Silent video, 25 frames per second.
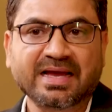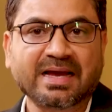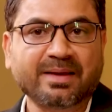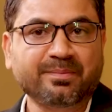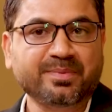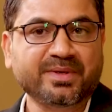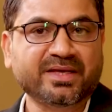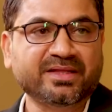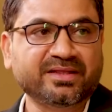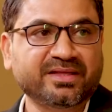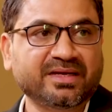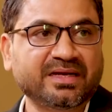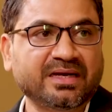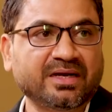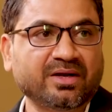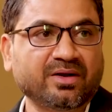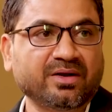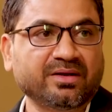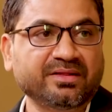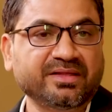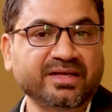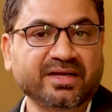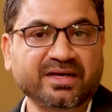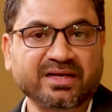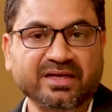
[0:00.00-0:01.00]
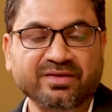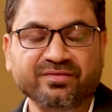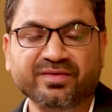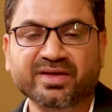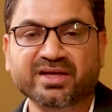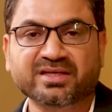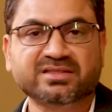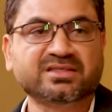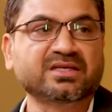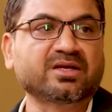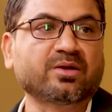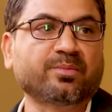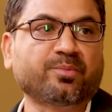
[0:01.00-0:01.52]
happy and they are
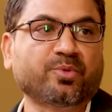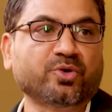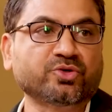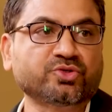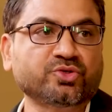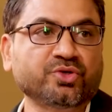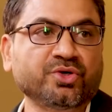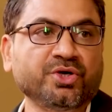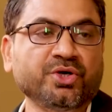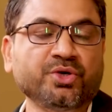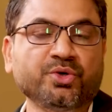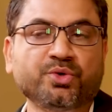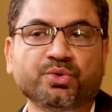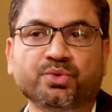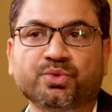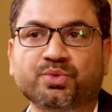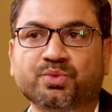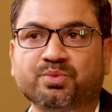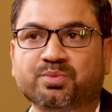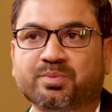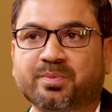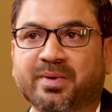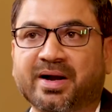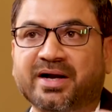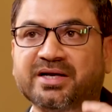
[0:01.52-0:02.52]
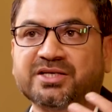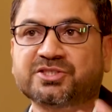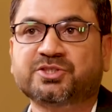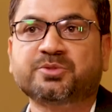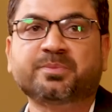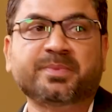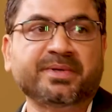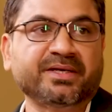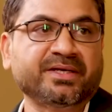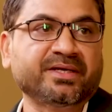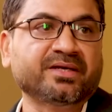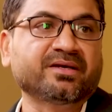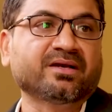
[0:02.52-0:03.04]
giving us an opportunity to
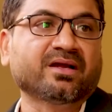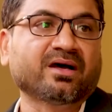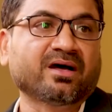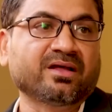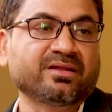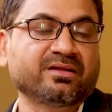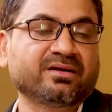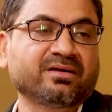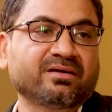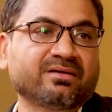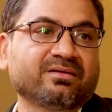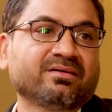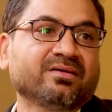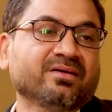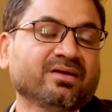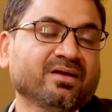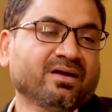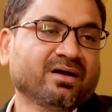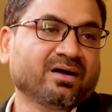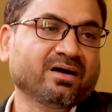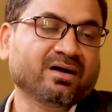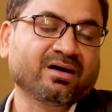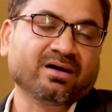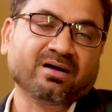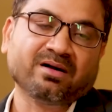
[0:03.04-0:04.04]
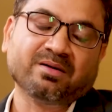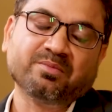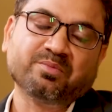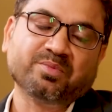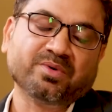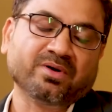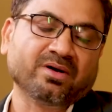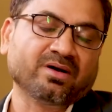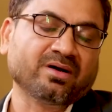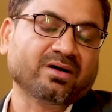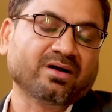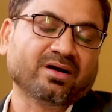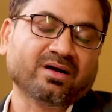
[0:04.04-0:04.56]
participate in other
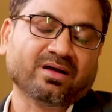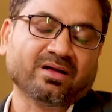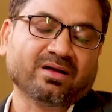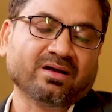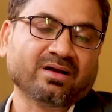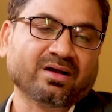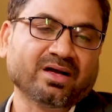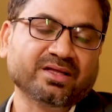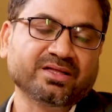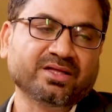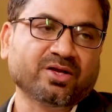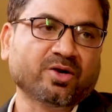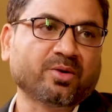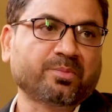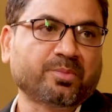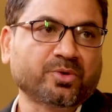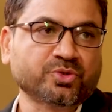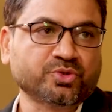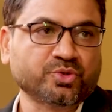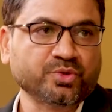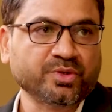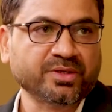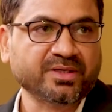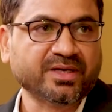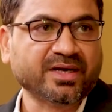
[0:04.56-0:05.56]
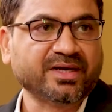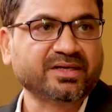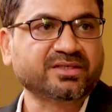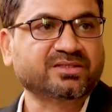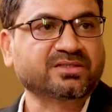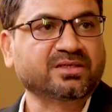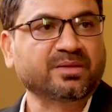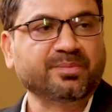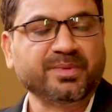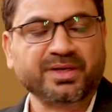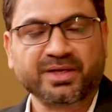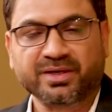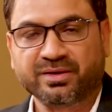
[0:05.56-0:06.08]
opportunity that is
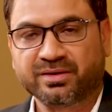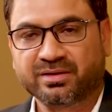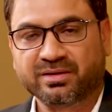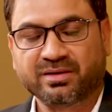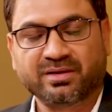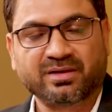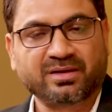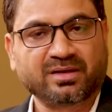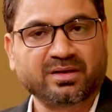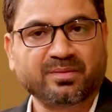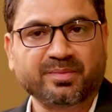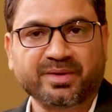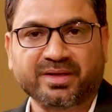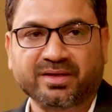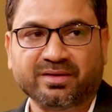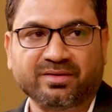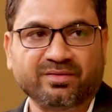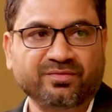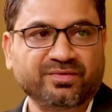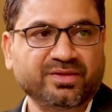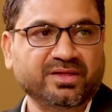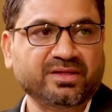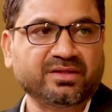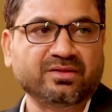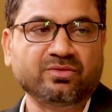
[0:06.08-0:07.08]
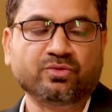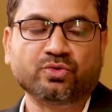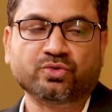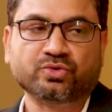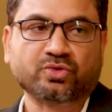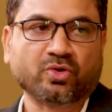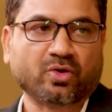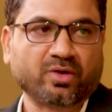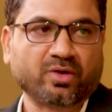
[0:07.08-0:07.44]
coming within those